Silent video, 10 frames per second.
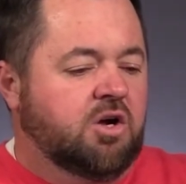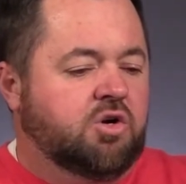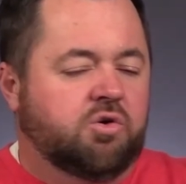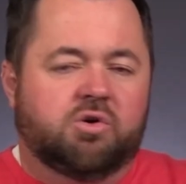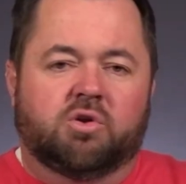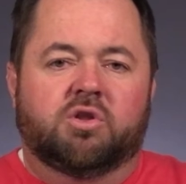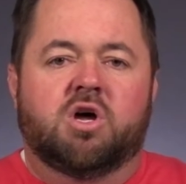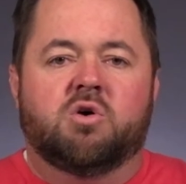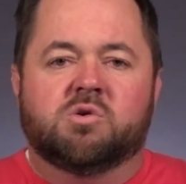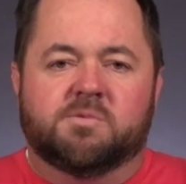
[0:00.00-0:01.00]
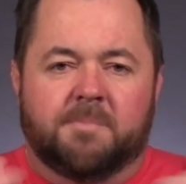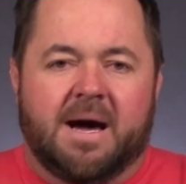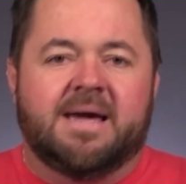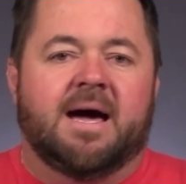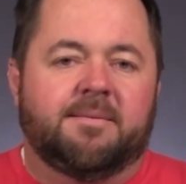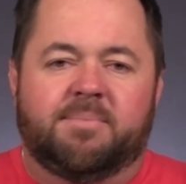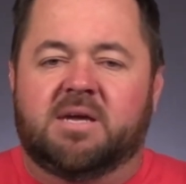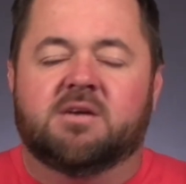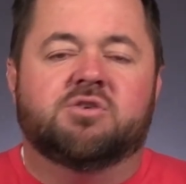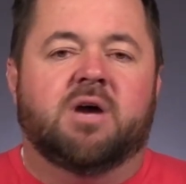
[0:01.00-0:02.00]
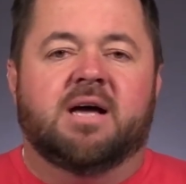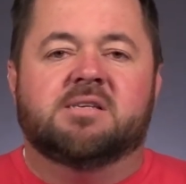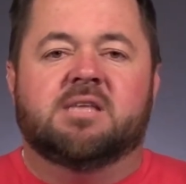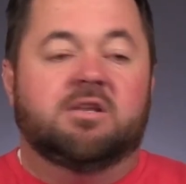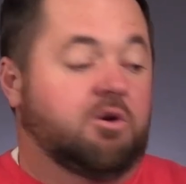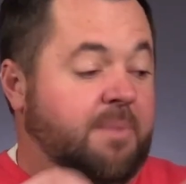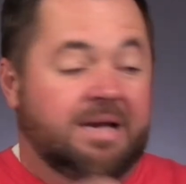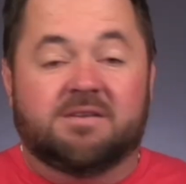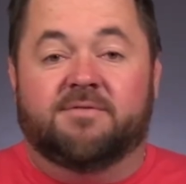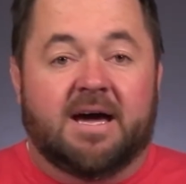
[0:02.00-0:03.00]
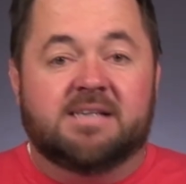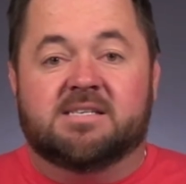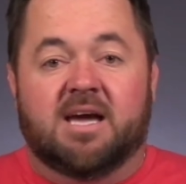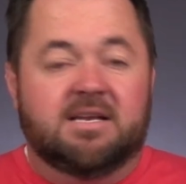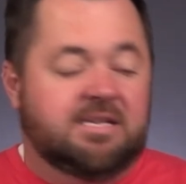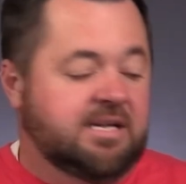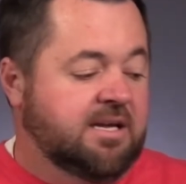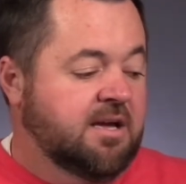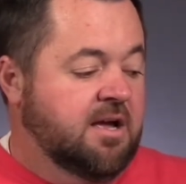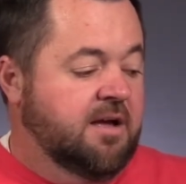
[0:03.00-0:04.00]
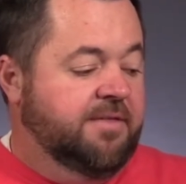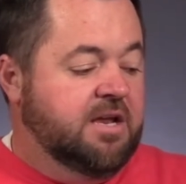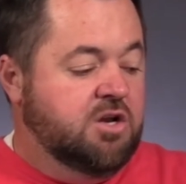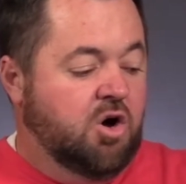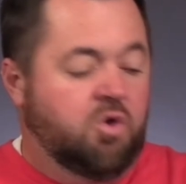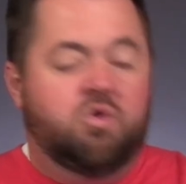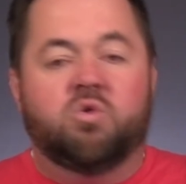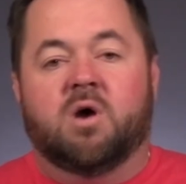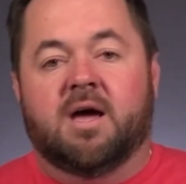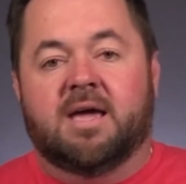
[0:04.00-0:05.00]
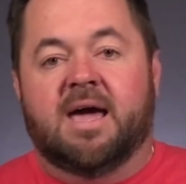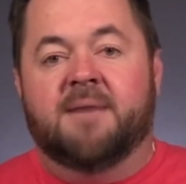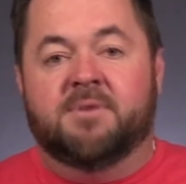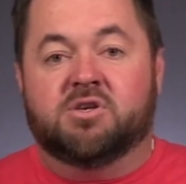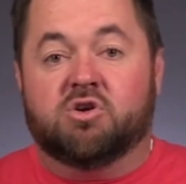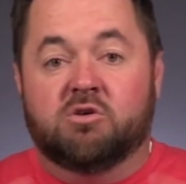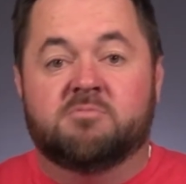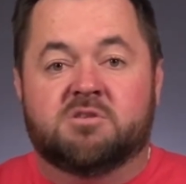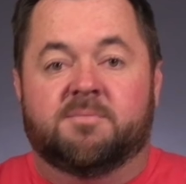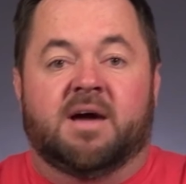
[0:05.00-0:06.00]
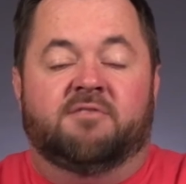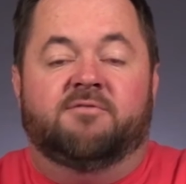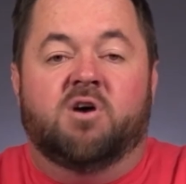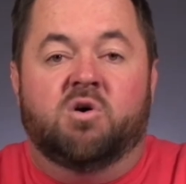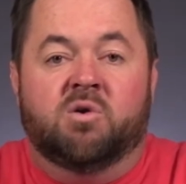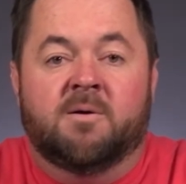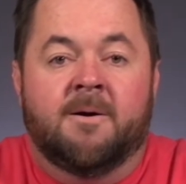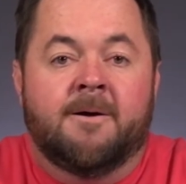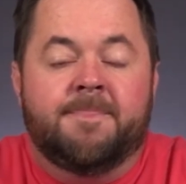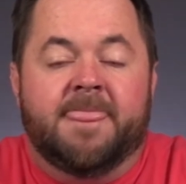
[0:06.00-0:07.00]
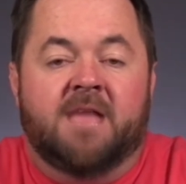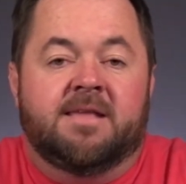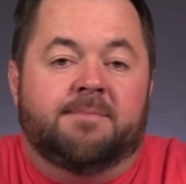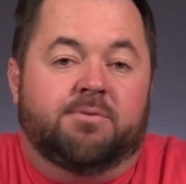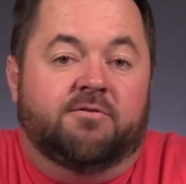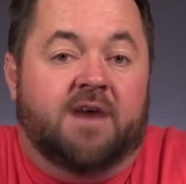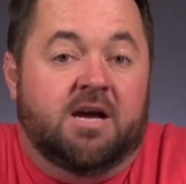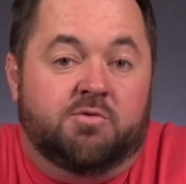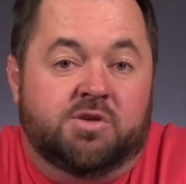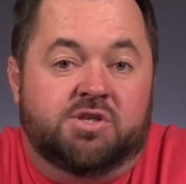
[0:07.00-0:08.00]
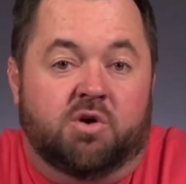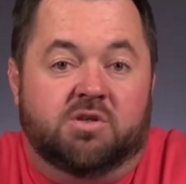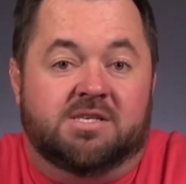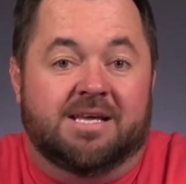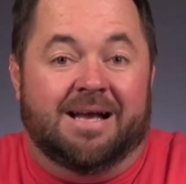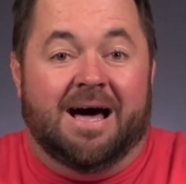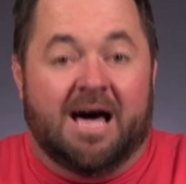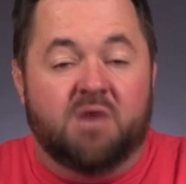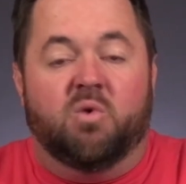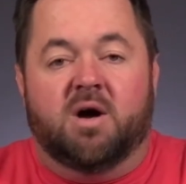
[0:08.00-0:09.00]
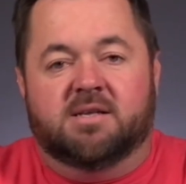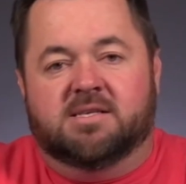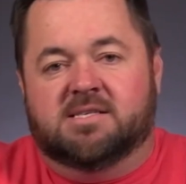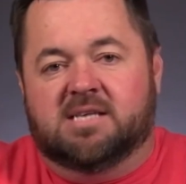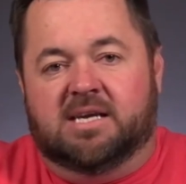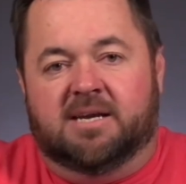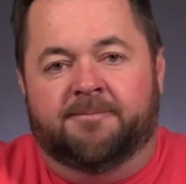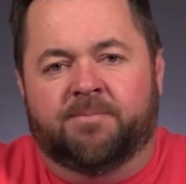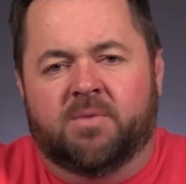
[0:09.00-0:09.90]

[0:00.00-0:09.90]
Google knows my IP address, they know my device ID, they know who I am in terms of my phone, and they provide results that I want to see.